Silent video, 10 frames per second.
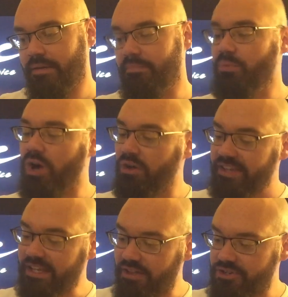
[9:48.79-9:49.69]
Meanwhile, on
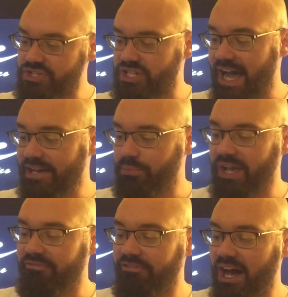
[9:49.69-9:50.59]
the other side, we
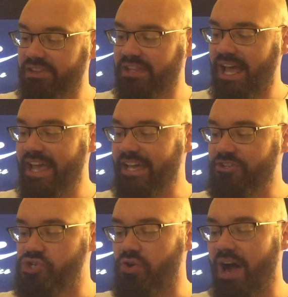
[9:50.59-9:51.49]
have Vonleh
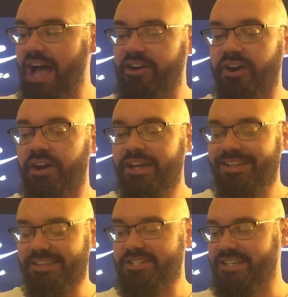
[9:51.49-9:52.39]
and Trier
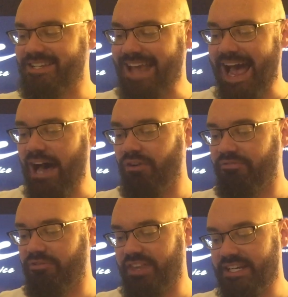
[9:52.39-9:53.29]
listed as out
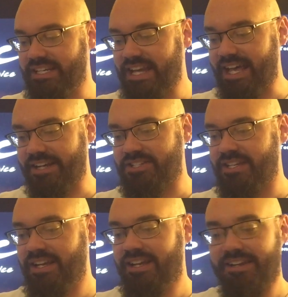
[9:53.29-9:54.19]
for the Knicks.